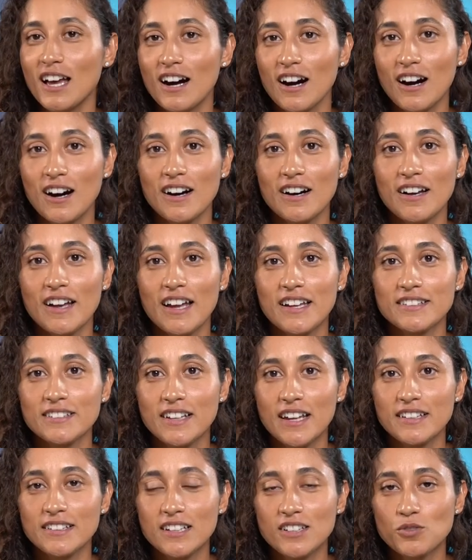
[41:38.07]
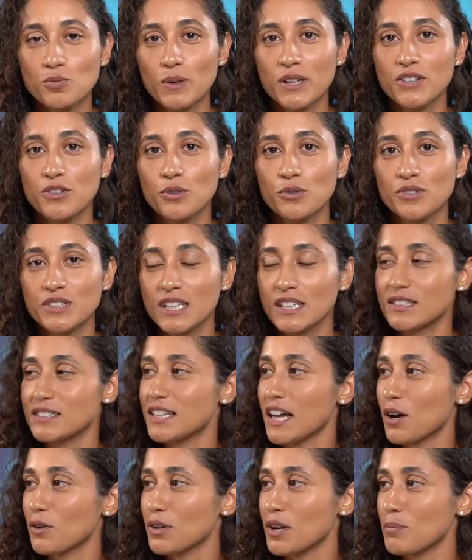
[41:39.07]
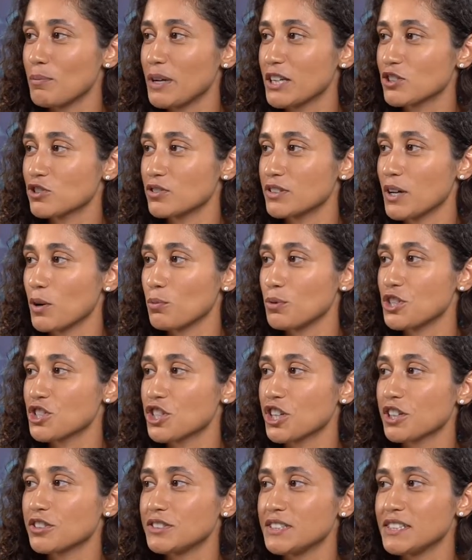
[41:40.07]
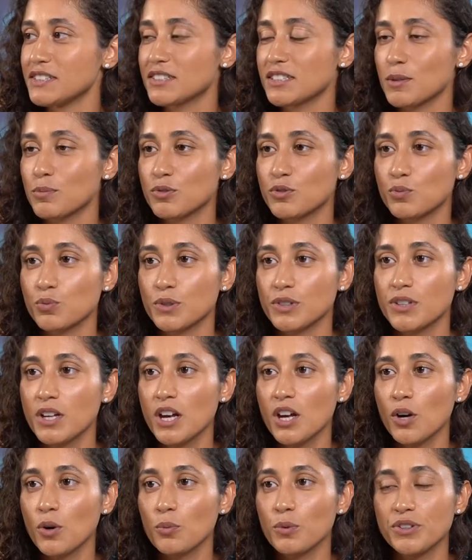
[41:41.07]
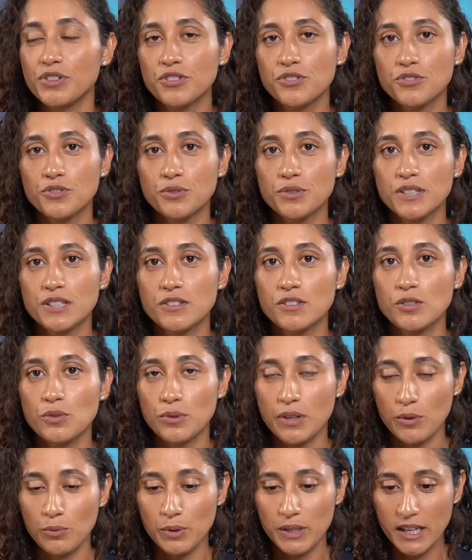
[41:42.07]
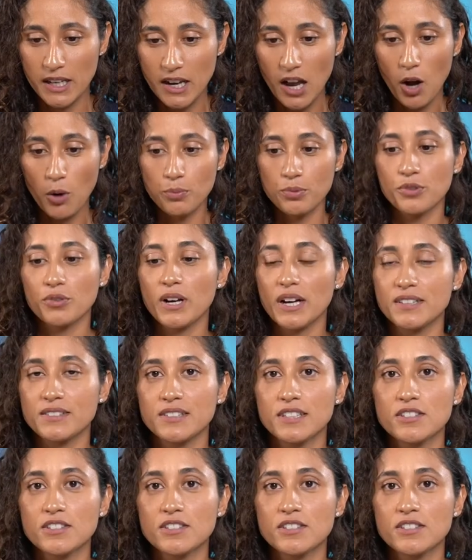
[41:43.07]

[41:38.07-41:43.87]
and let's write those things down and make sure that we share these tips with the students so that we can help you guys